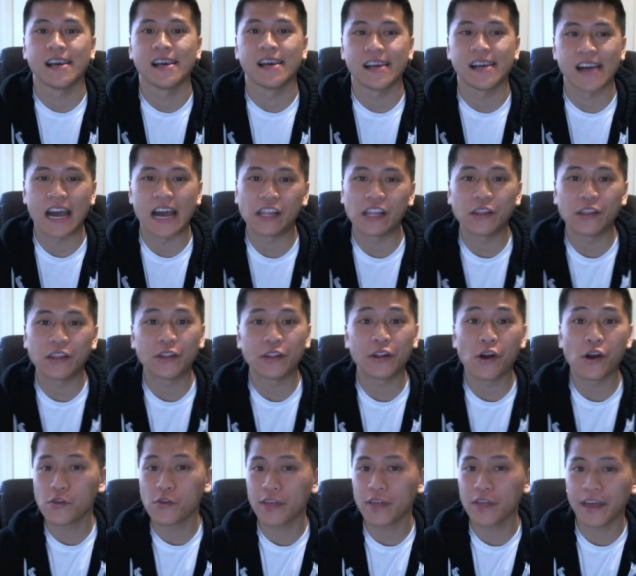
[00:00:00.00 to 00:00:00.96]
I
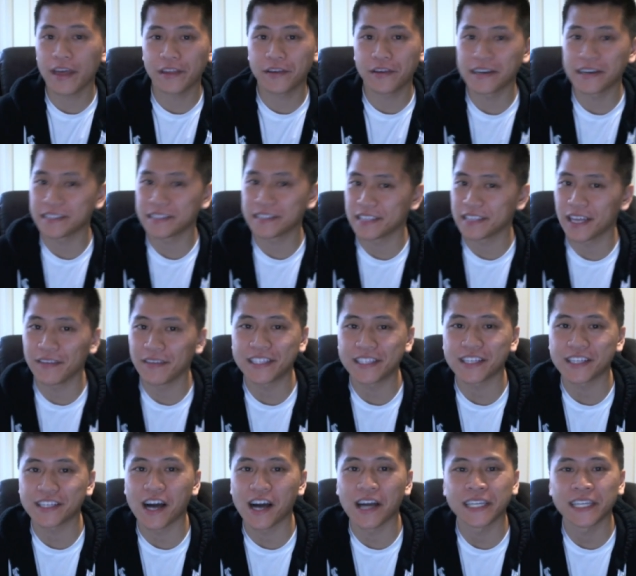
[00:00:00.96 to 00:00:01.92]
know that you guys love these
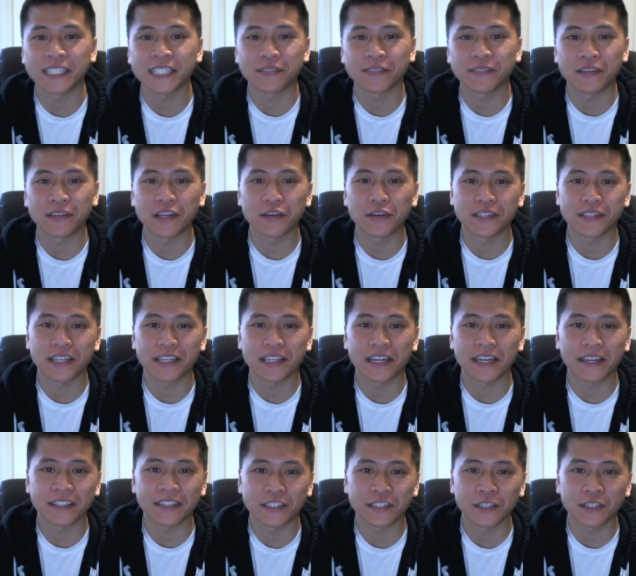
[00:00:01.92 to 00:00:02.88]
contest videos that
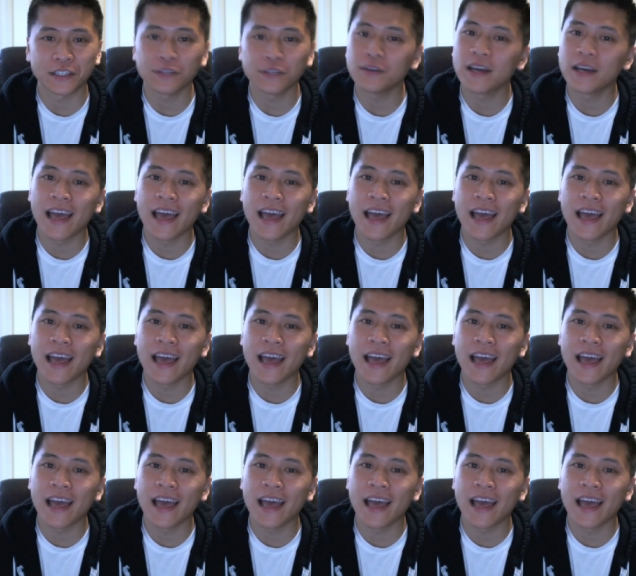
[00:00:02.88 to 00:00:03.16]
I do,